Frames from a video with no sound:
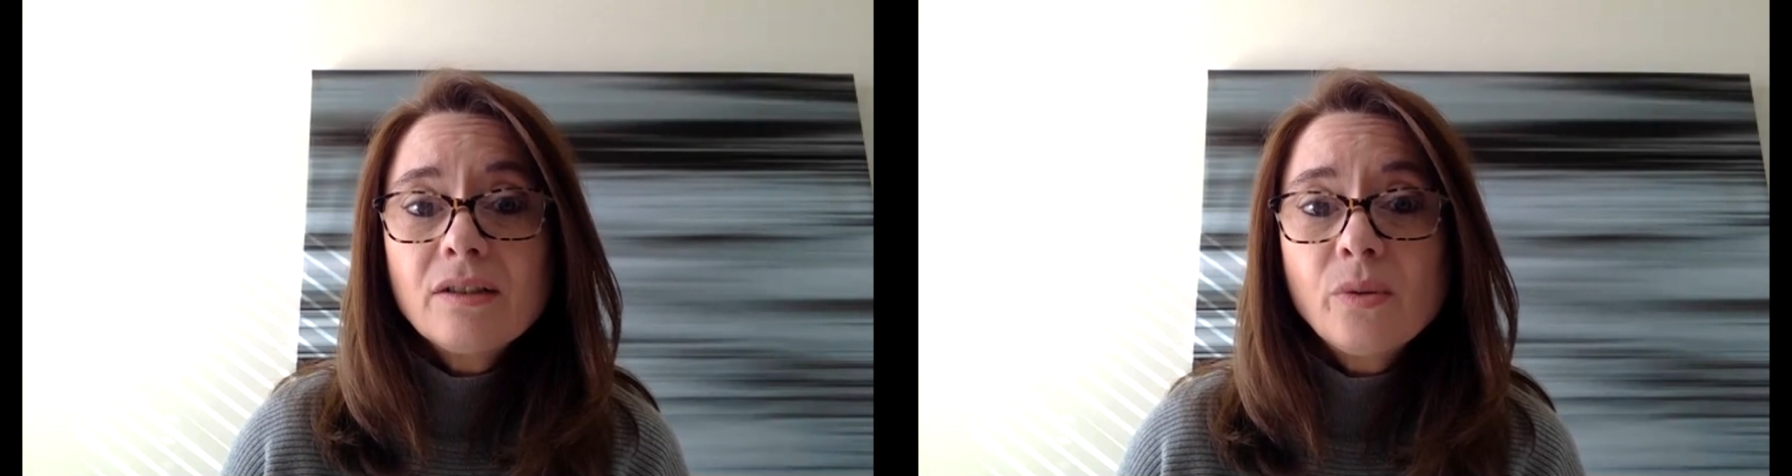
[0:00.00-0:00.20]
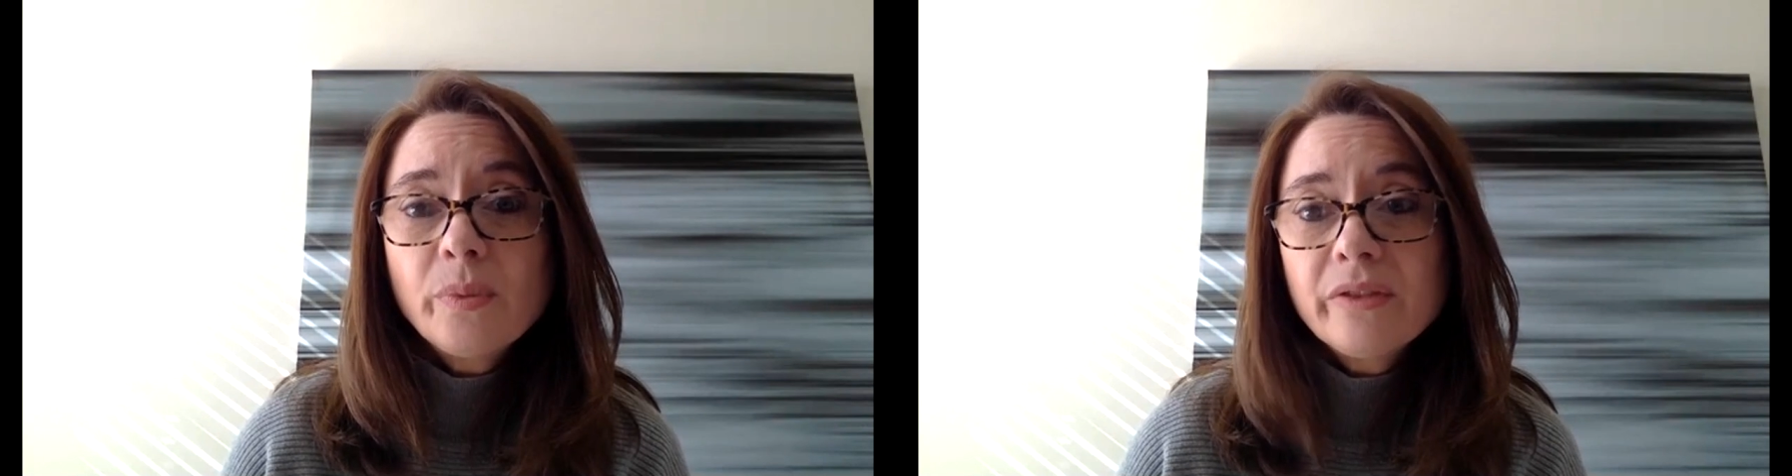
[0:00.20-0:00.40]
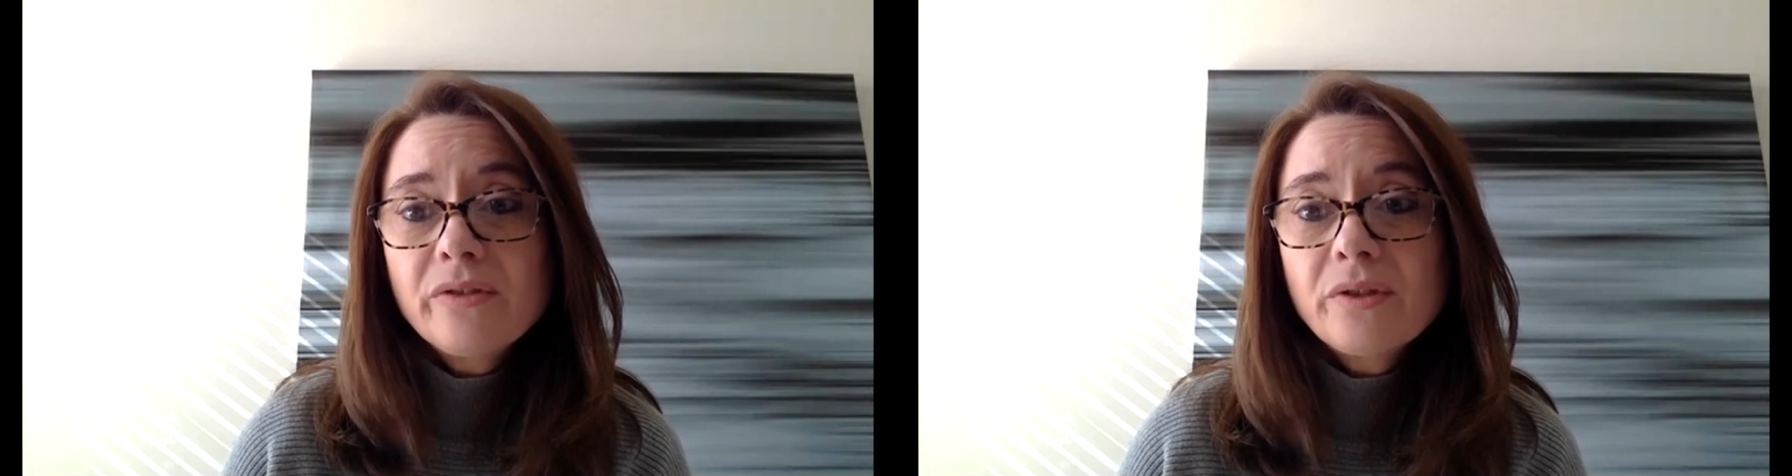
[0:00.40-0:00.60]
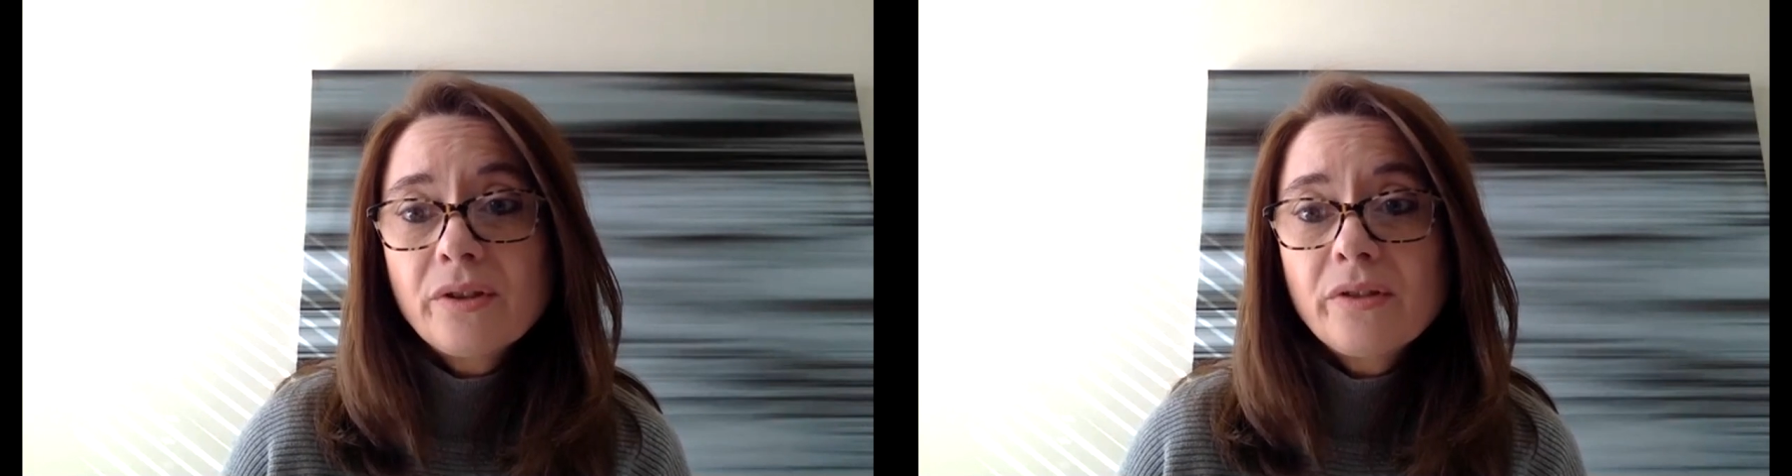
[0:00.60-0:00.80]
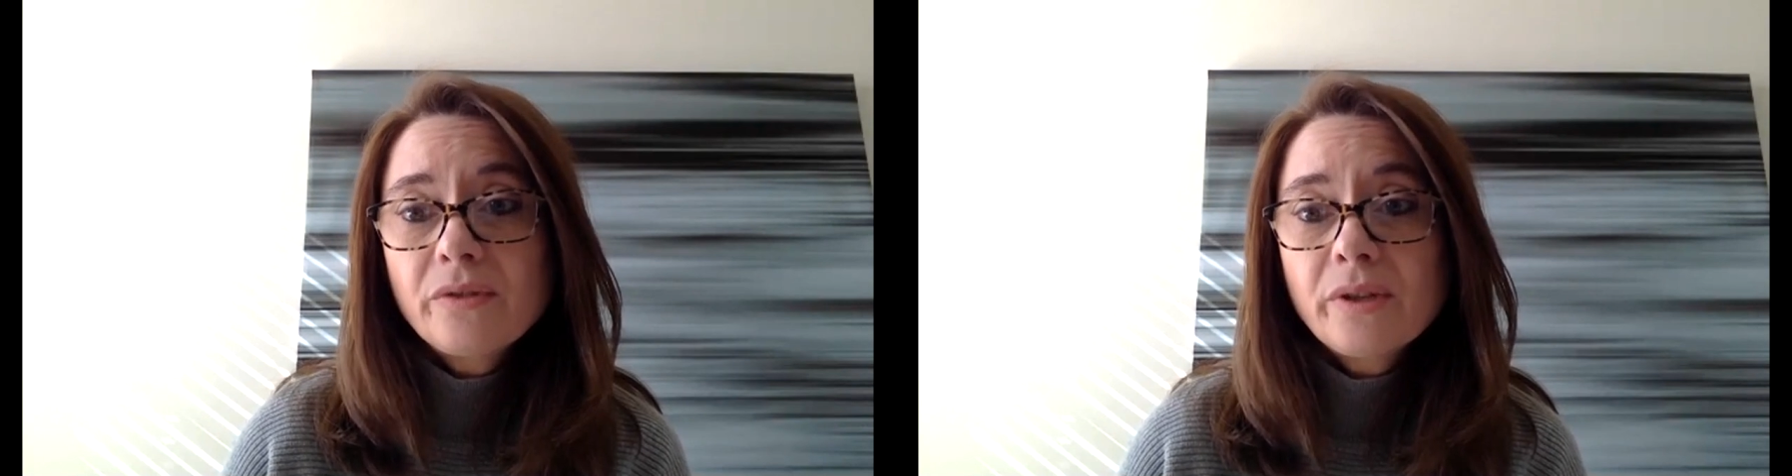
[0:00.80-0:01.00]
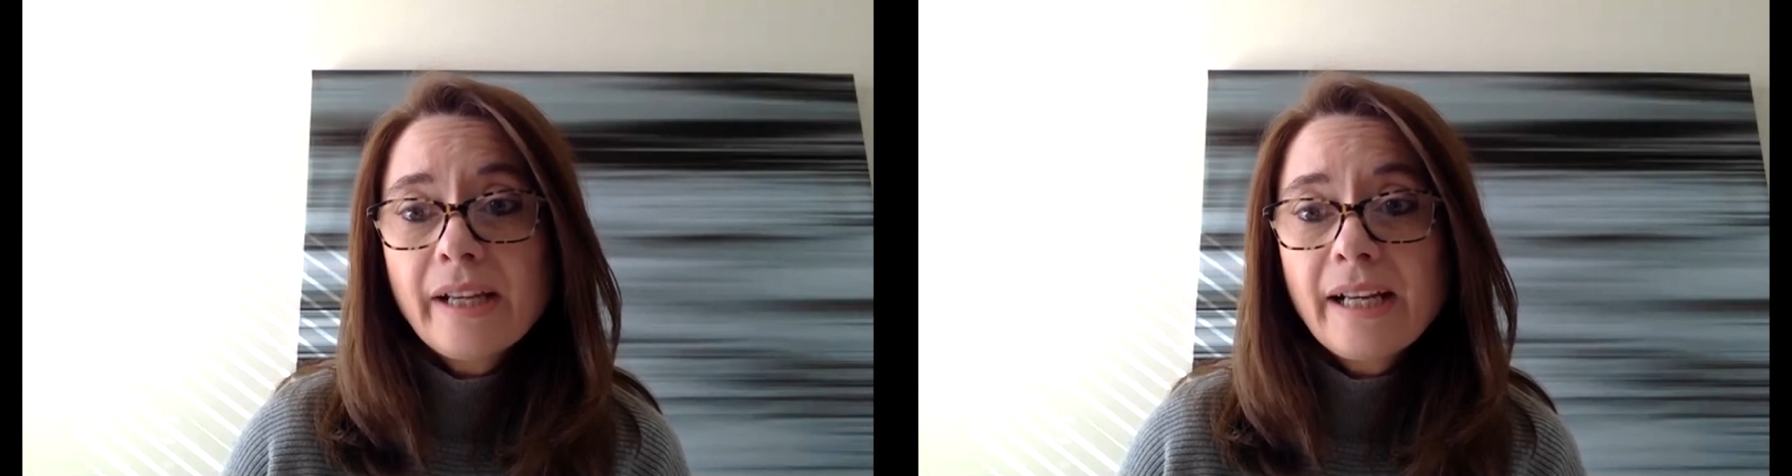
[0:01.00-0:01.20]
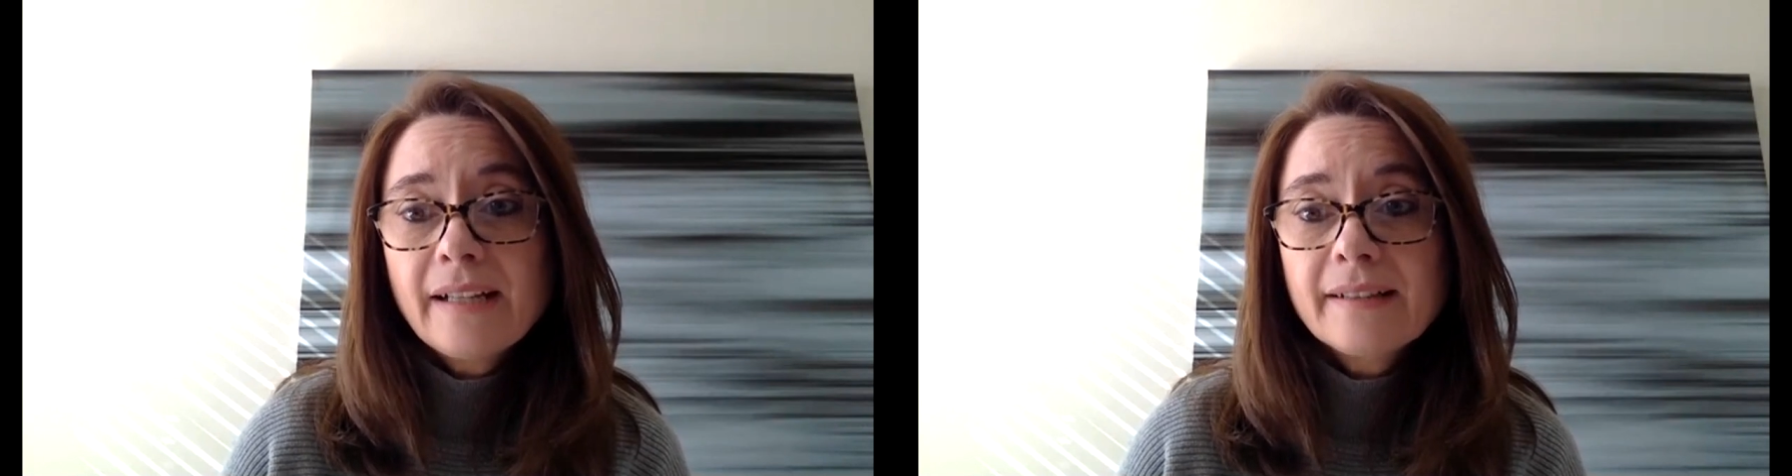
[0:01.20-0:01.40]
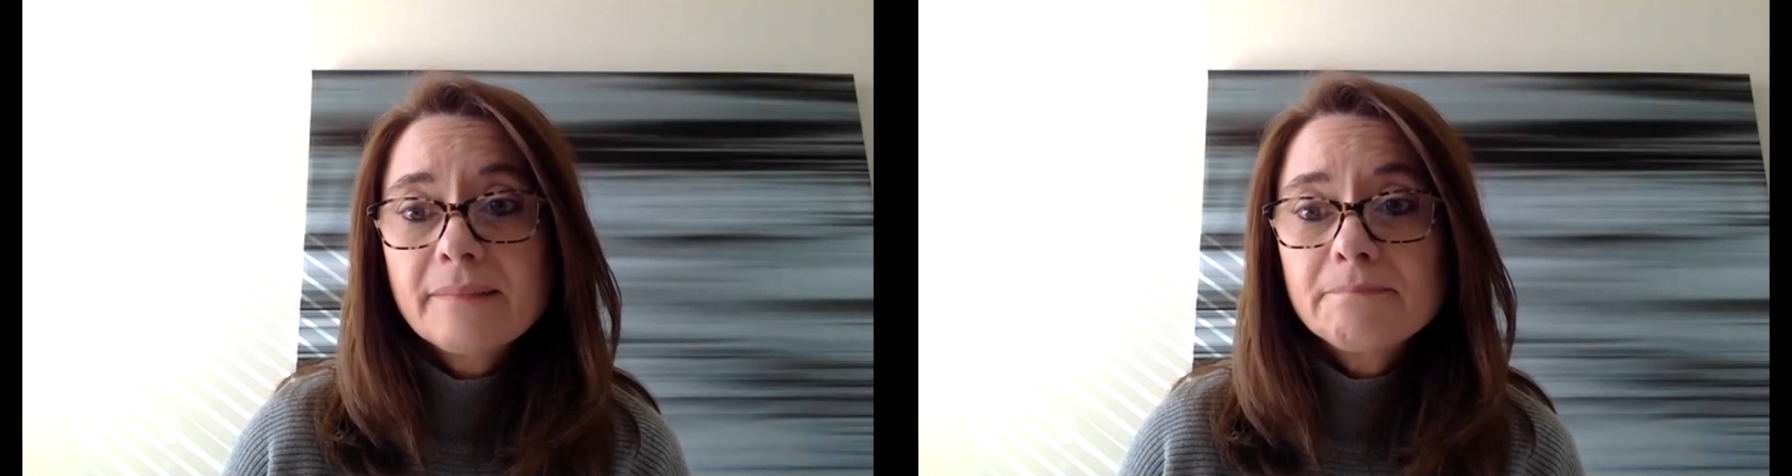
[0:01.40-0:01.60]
open for that.